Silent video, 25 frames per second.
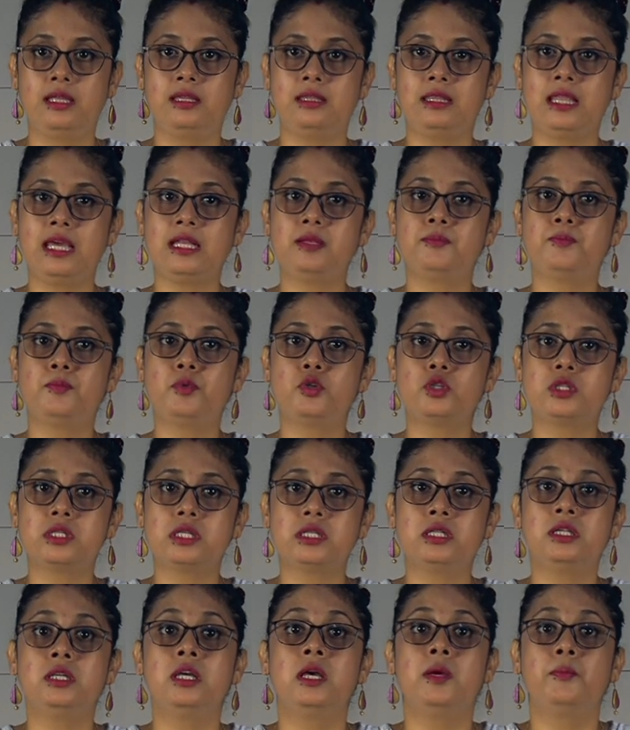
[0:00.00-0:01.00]
that put
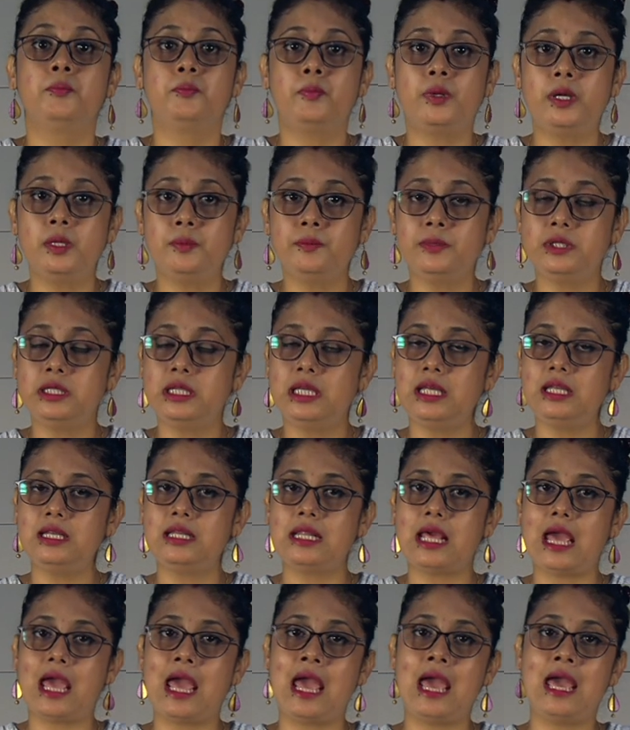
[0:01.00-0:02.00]
a
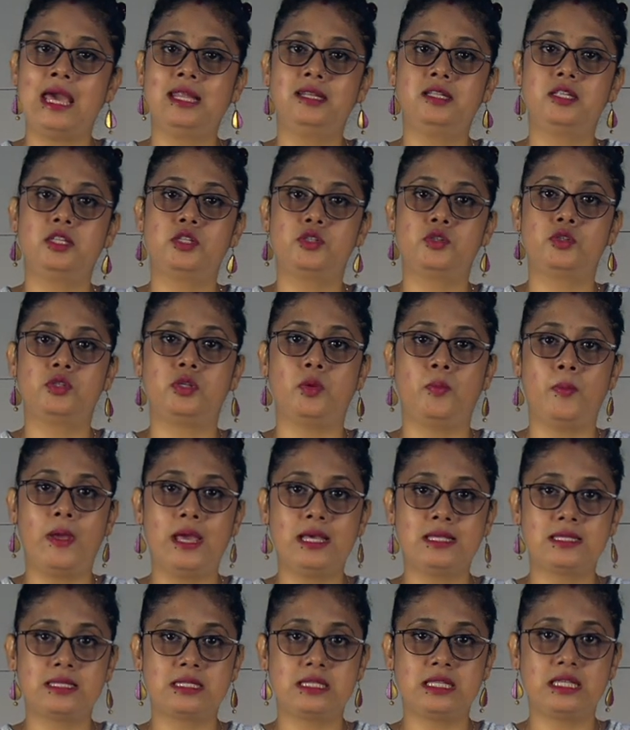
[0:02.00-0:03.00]
permanent end to
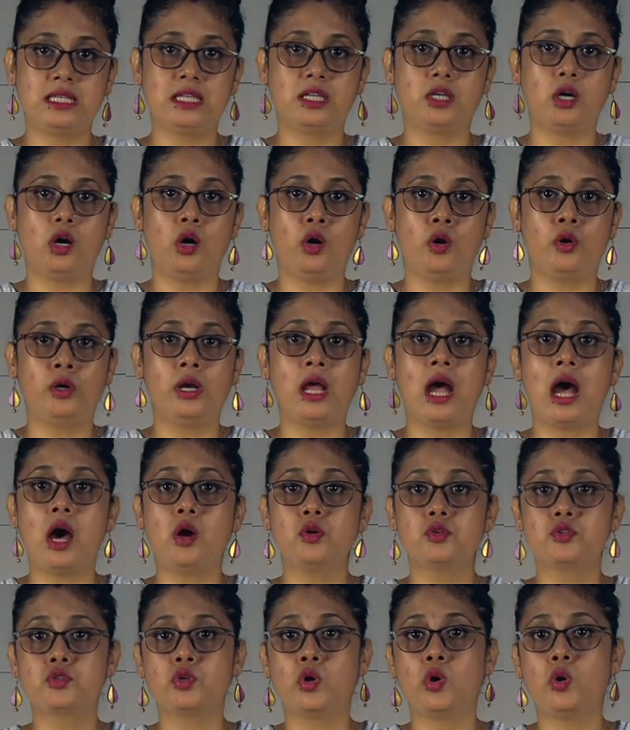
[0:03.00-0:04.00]
domestic or
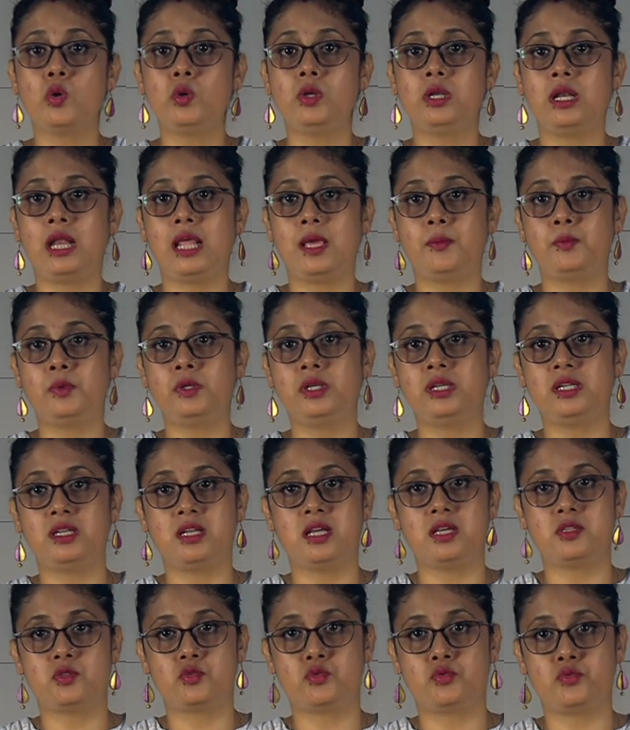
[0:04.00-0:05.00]
household labor
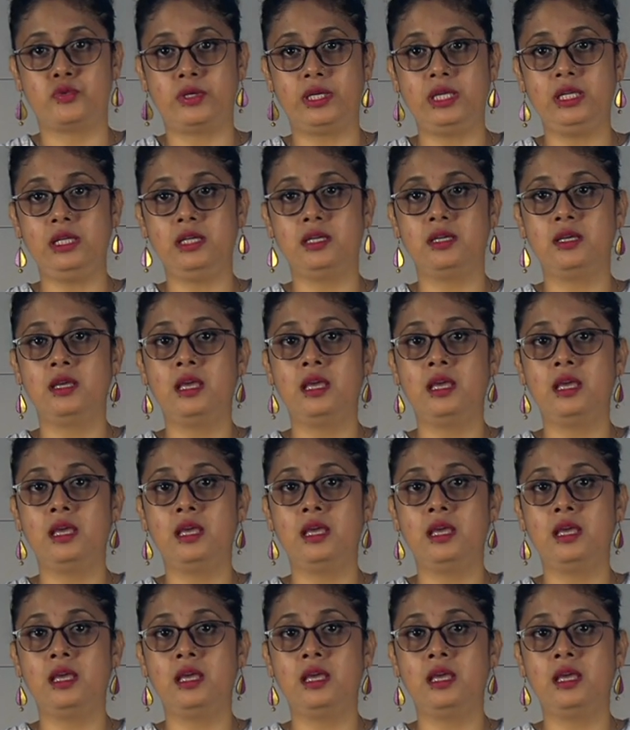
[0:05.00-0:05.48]
industry